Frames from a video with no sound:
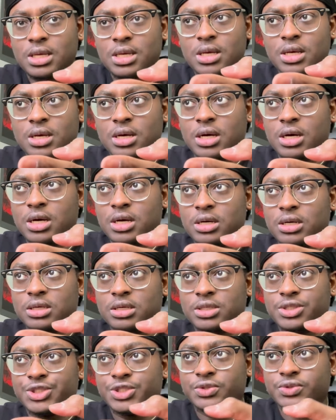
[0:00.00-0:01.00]
uh,
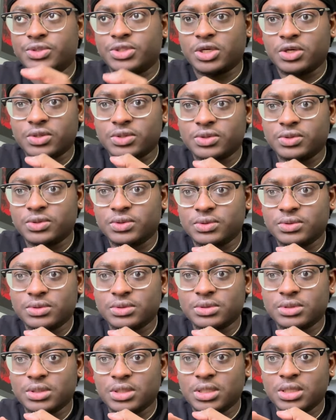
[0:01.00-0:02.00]
Shutoku,
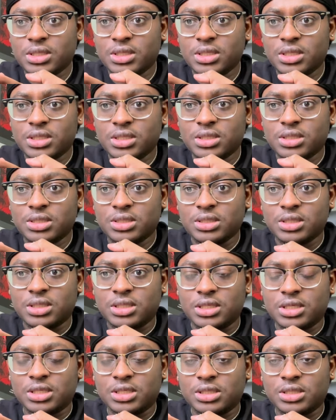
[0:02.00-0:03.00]

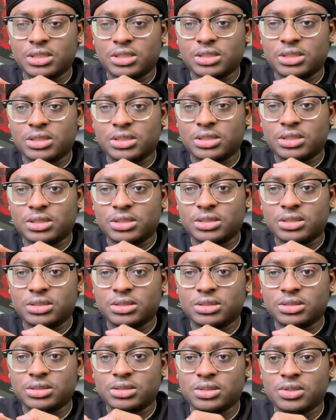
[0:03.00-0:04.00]
uh,
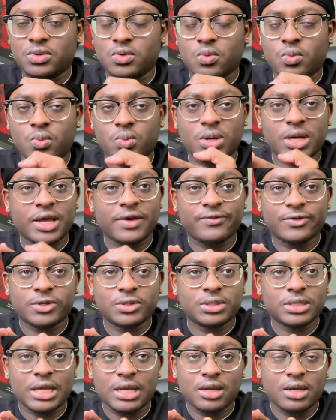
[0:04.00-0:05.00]

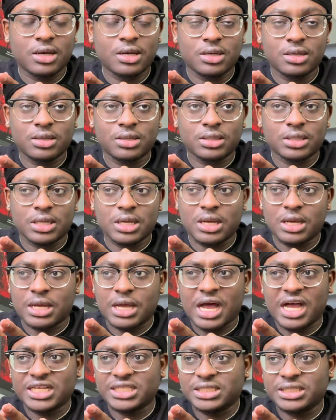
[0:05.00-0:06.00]
whatever uh,
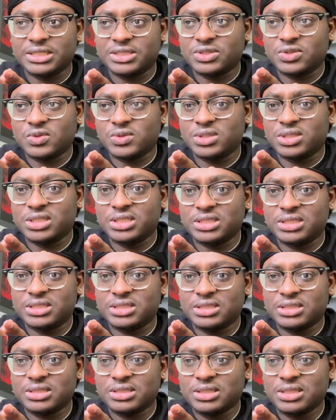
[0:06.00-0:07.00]
Akashi school is,
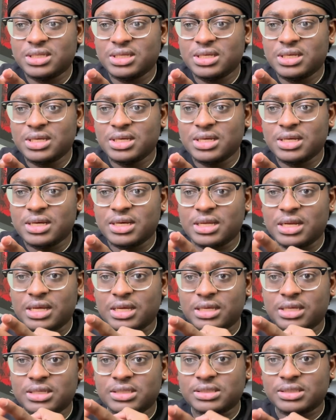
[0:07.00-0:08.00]
and then
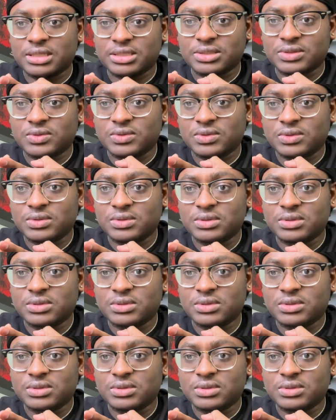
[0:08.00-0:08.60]
Kise school.